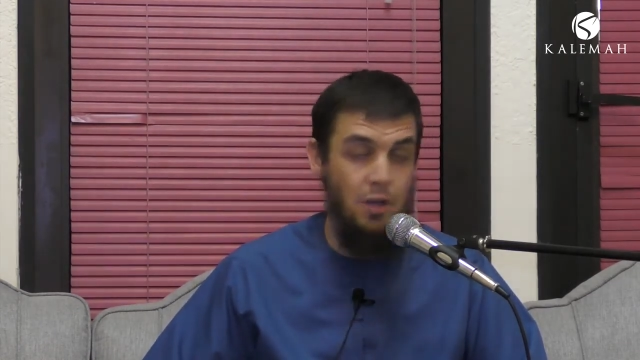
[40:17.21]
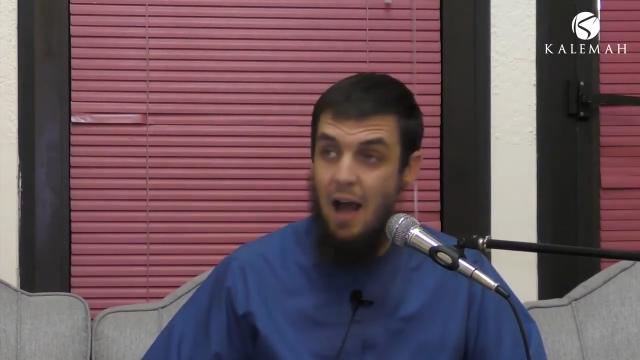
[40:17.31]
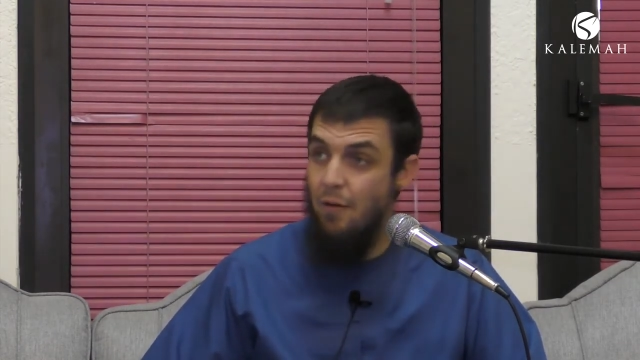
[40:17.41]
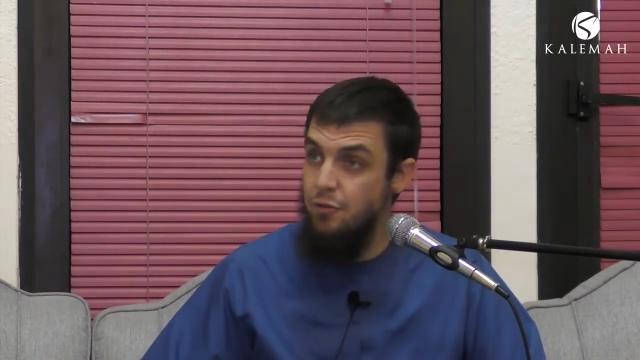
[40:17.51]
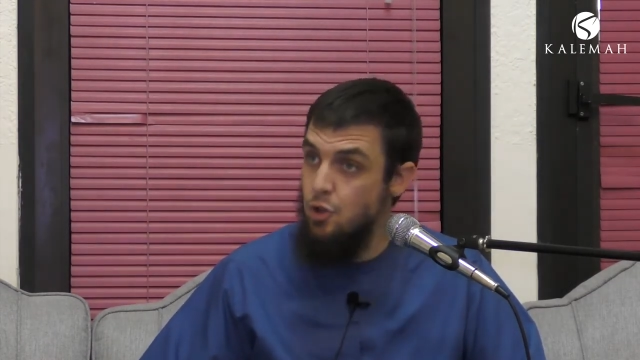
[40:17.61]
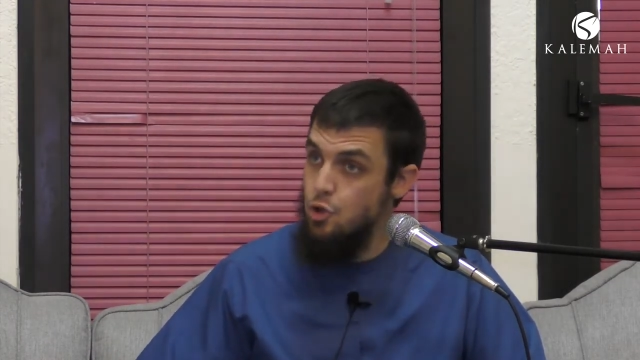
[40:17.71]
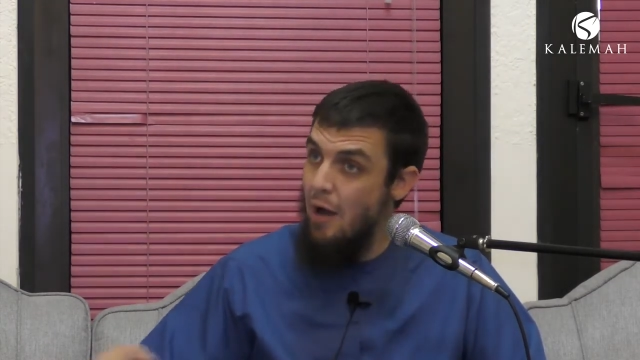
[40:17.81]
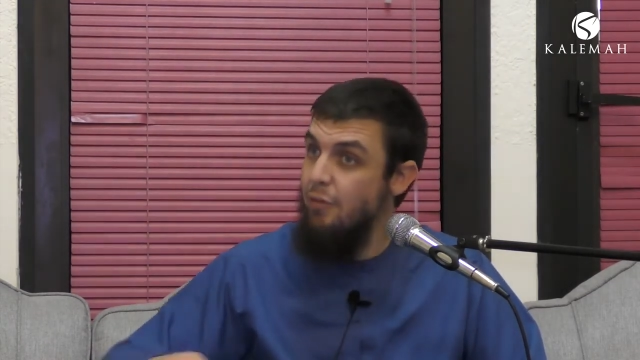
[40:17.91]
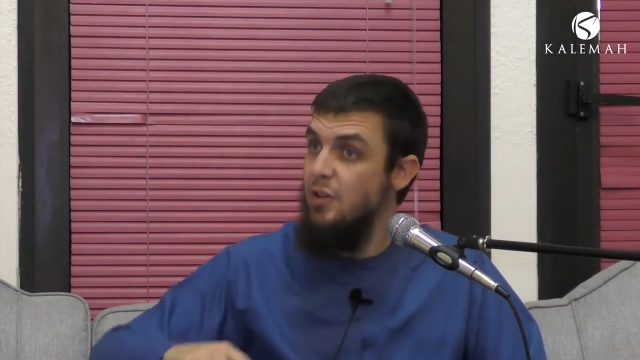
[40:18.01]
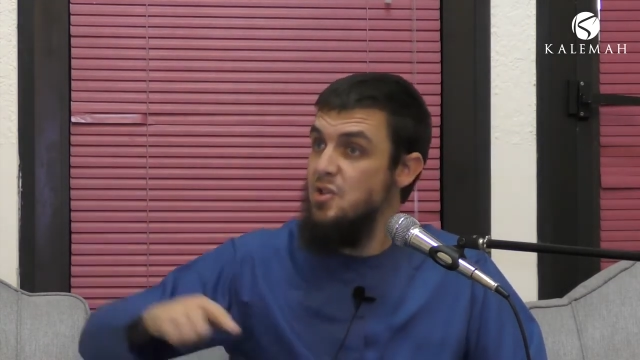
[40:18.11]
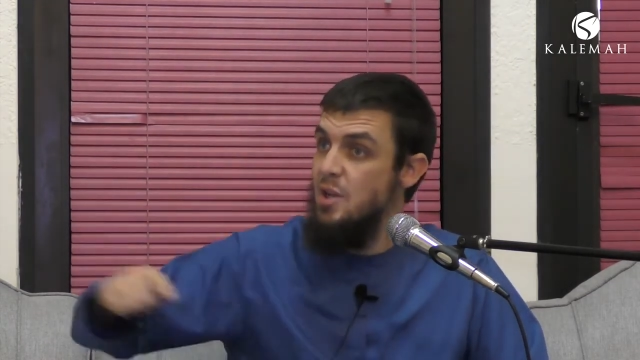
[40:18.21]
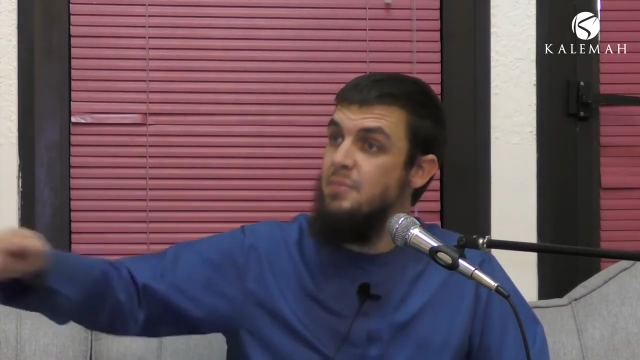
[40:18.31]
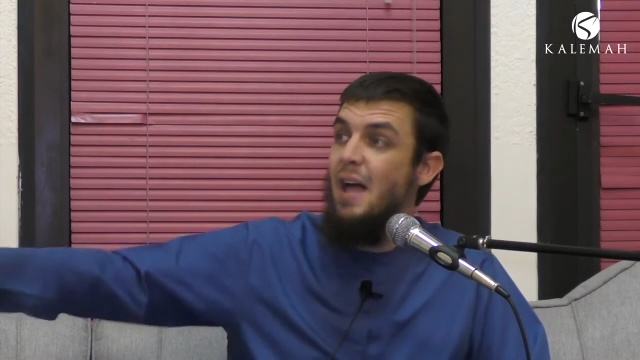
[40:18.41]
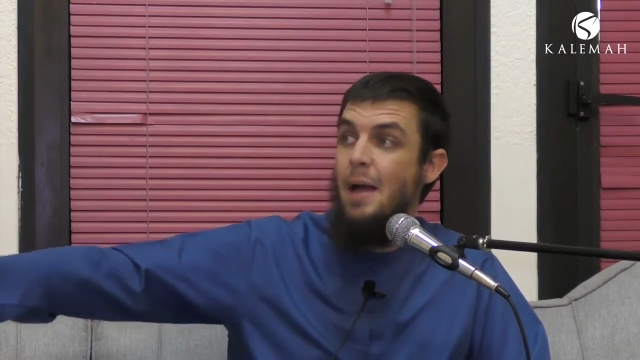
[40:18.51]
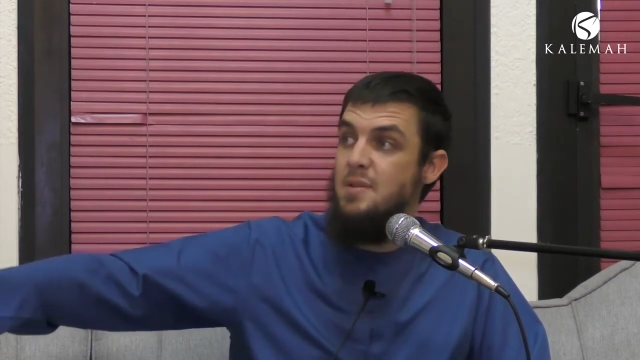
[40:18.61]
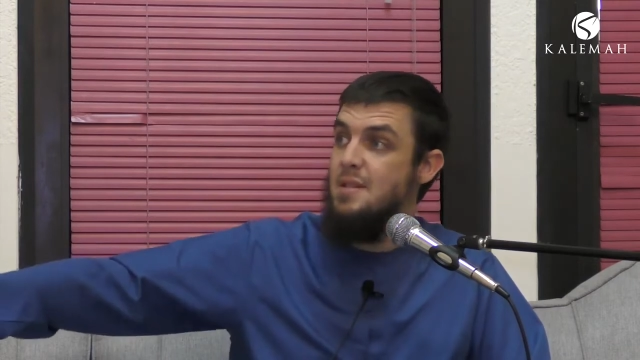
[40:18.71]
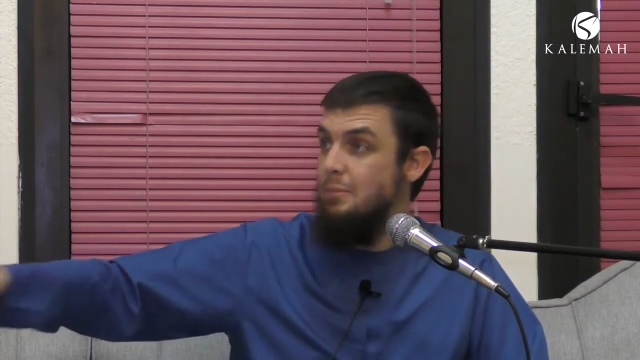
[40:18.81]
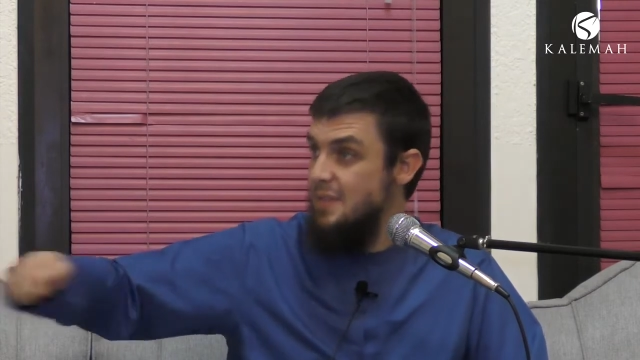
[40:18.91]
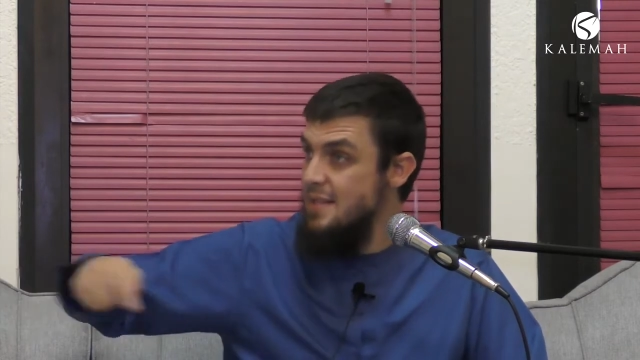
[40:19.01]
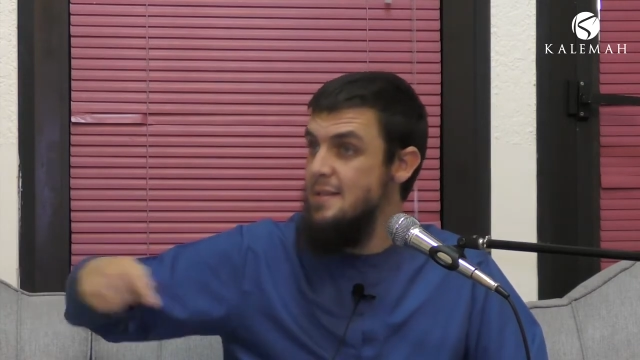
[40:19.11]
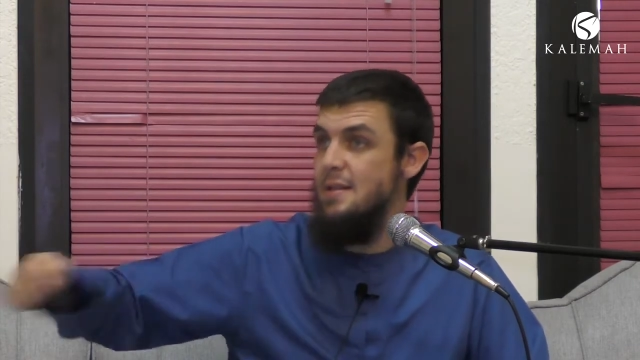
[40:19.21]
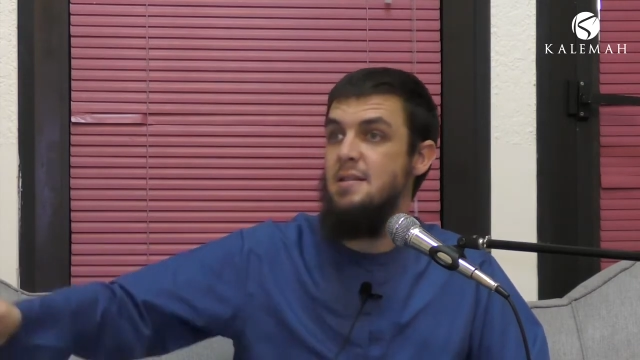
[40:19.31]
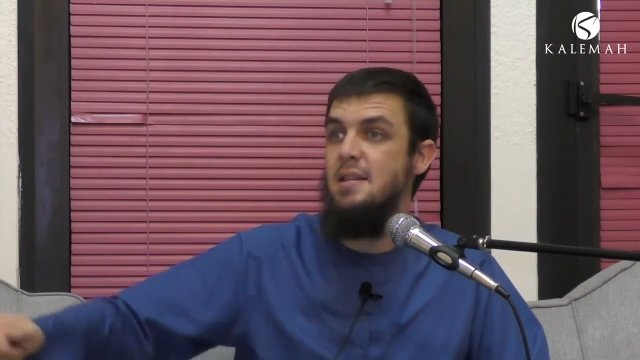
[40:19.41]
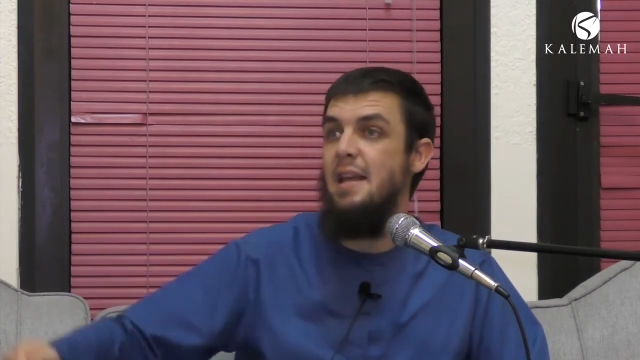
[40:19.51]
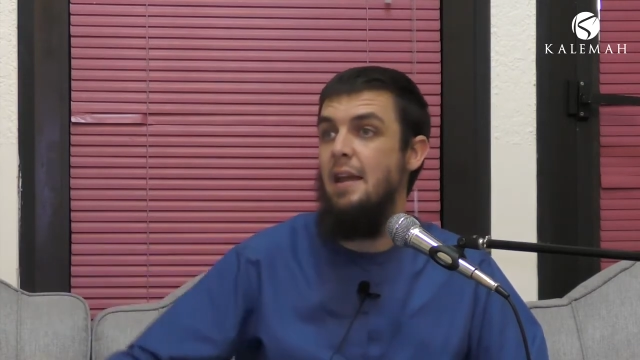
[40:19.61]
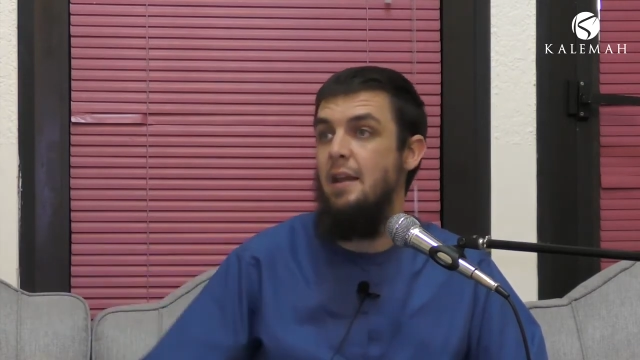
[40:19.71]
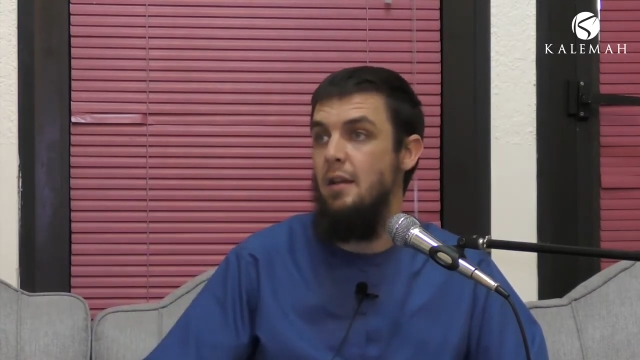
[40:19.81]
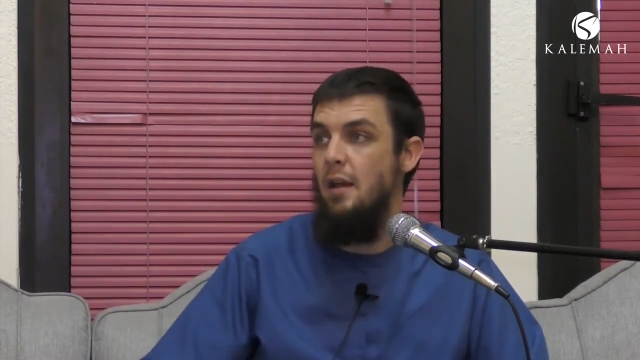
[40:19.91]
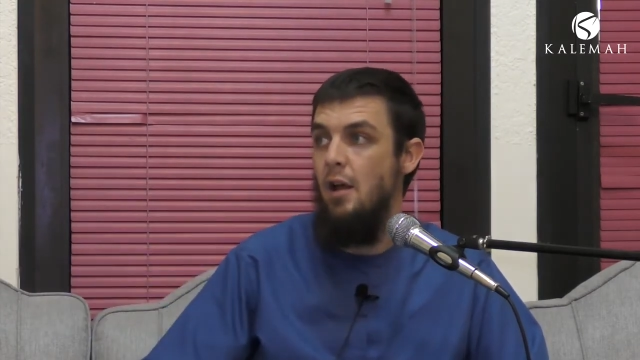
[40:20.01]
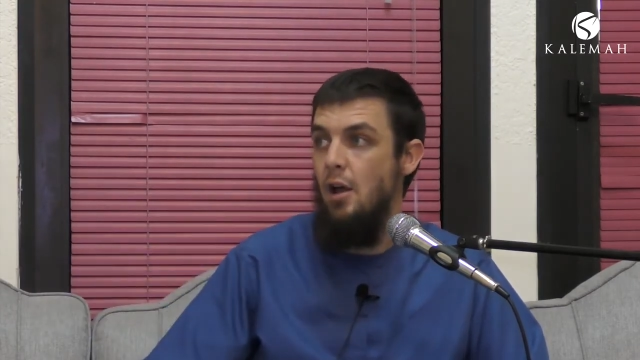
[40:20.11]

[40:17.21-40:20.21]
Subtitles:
going to have to travel sometimes some distance to get it.